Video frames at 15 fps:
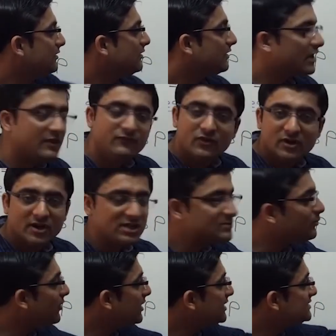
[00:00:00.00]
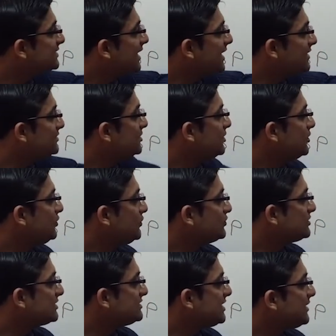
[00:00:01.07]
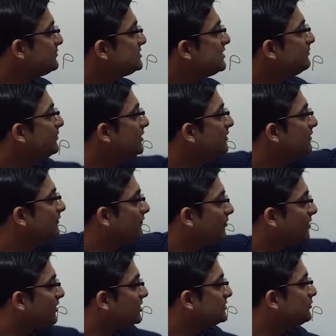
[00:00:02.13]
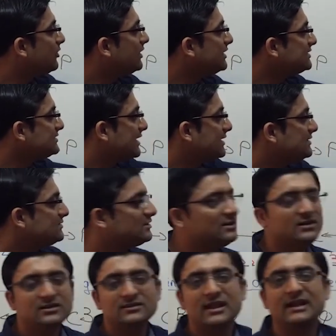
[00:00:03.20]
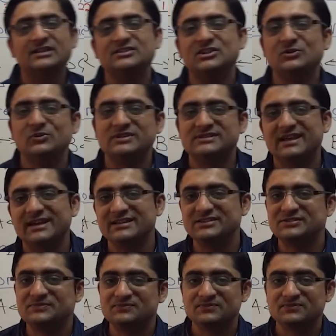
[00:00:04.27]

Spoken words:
And for corresponding sides, use the same symbol for corresponding sides, that is equal sides.